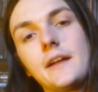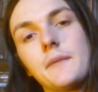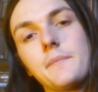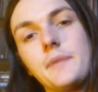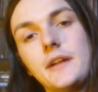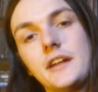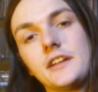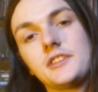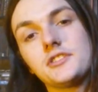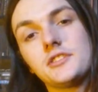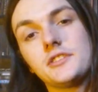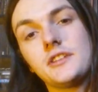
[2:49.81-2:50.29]
a
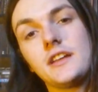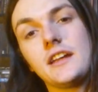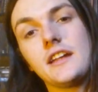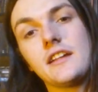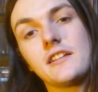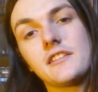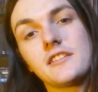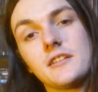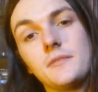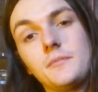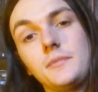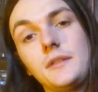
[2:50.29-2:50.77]
picture
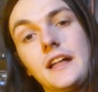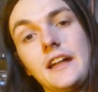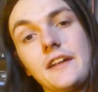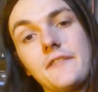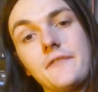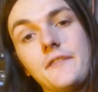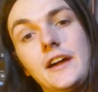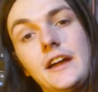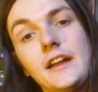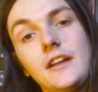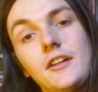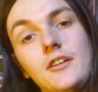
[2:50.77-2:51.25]
disc, a black
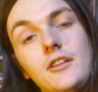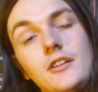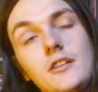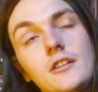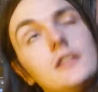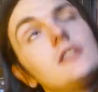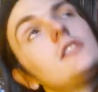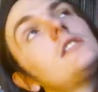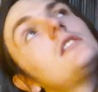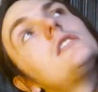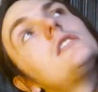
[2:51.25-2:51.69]
vinyl,